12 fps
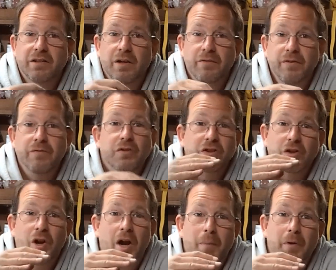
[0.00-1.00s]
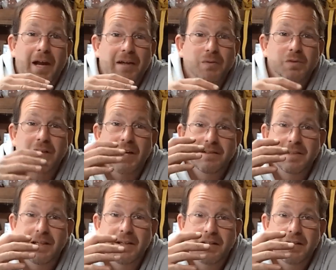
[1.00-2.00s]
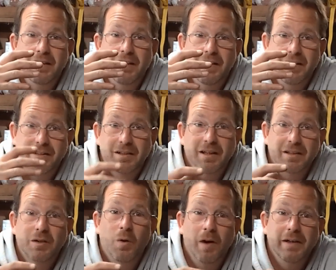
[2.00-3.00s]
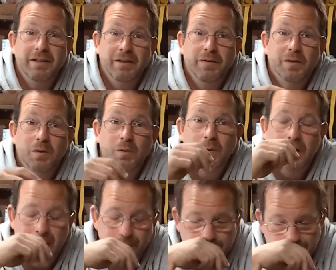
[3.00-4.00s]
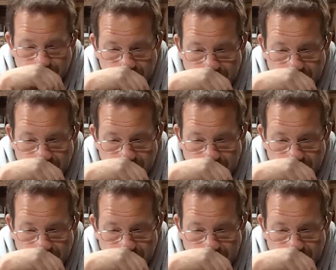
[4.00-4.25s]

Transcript: so if you've just got it up on axle stands, it's quite difficult. And